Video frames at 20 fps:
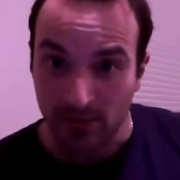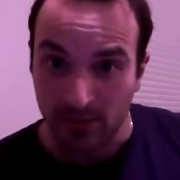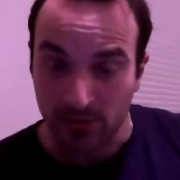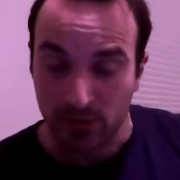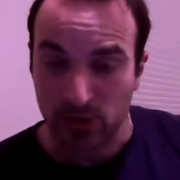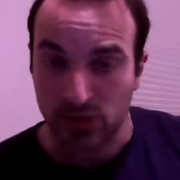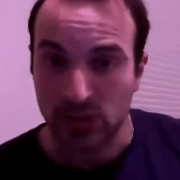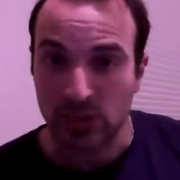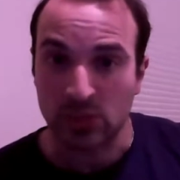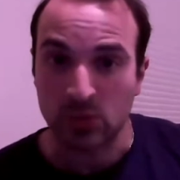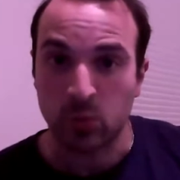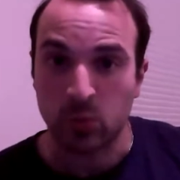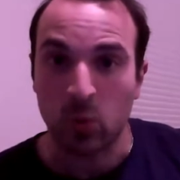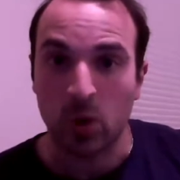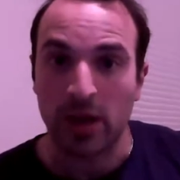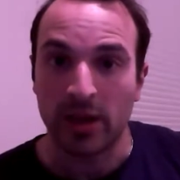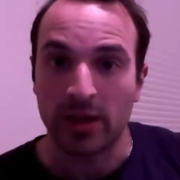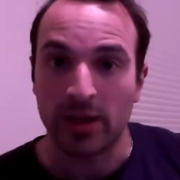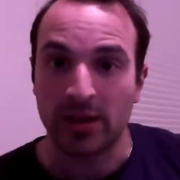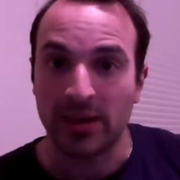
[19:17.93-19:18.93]
versus
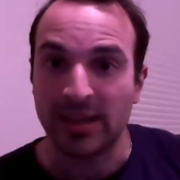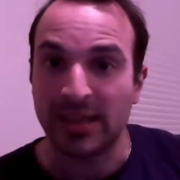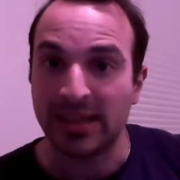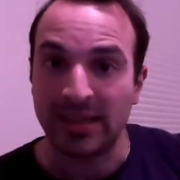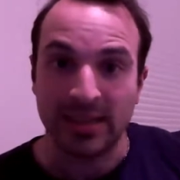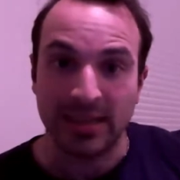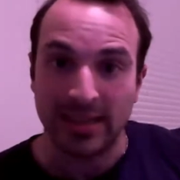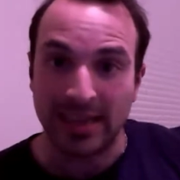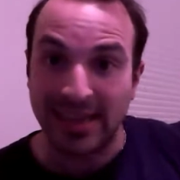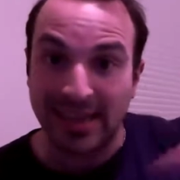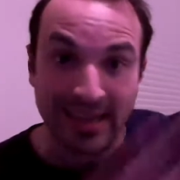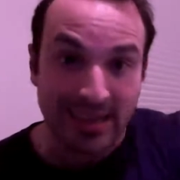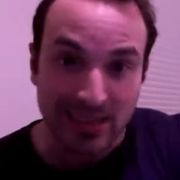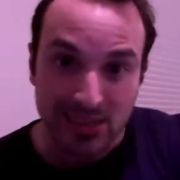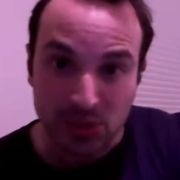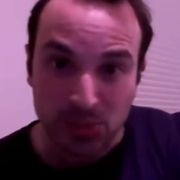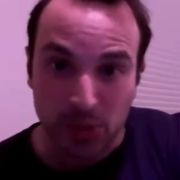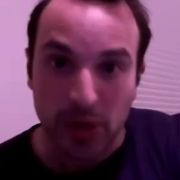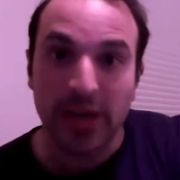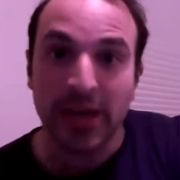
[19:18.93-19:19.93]
what he
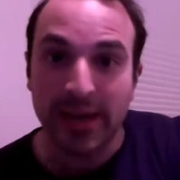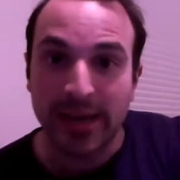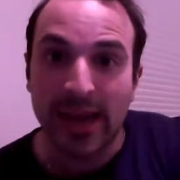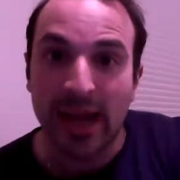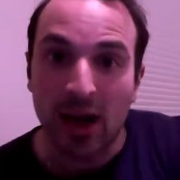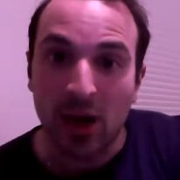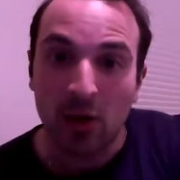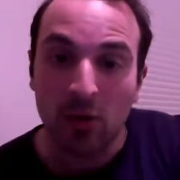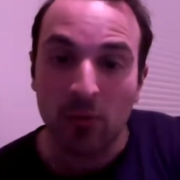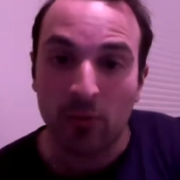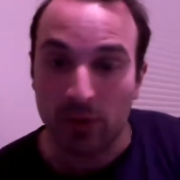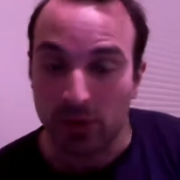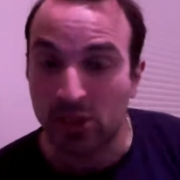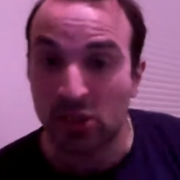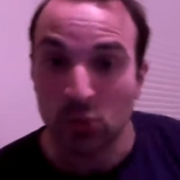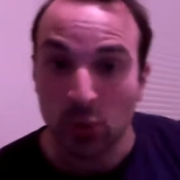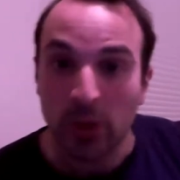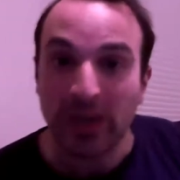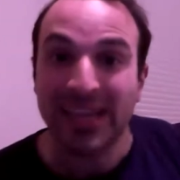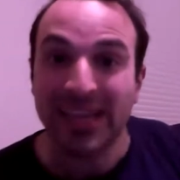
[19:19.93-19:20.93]
is right now
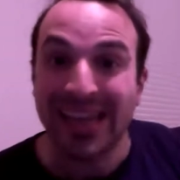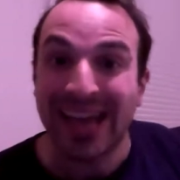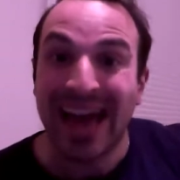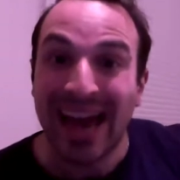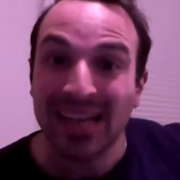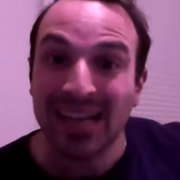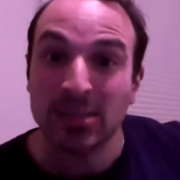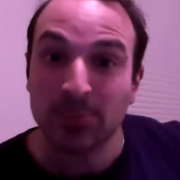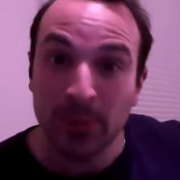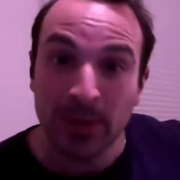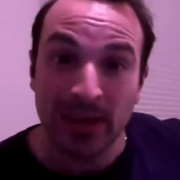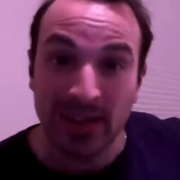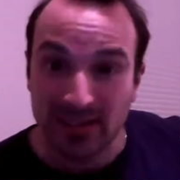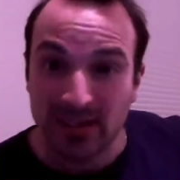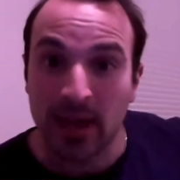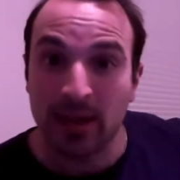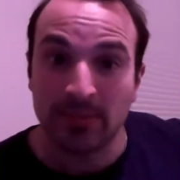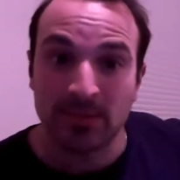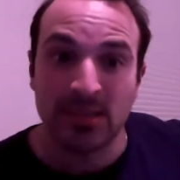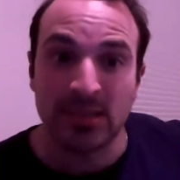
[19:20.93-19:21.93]
versus what he has been at
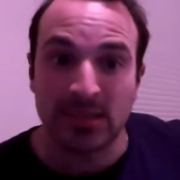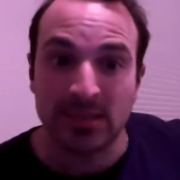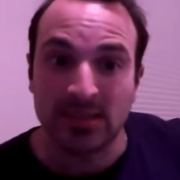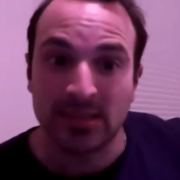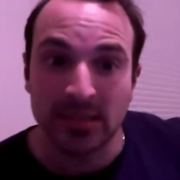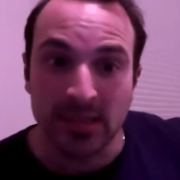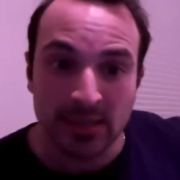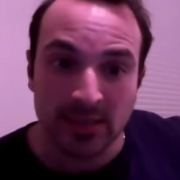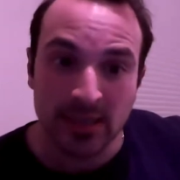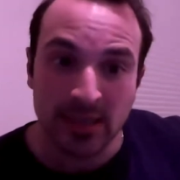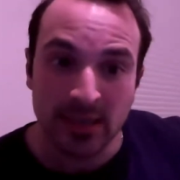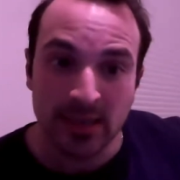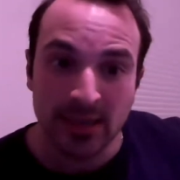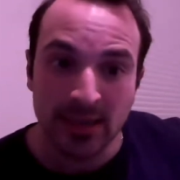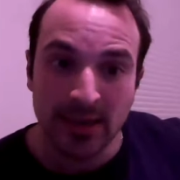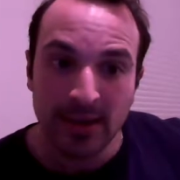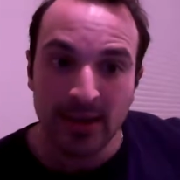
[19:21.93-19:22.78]
times this season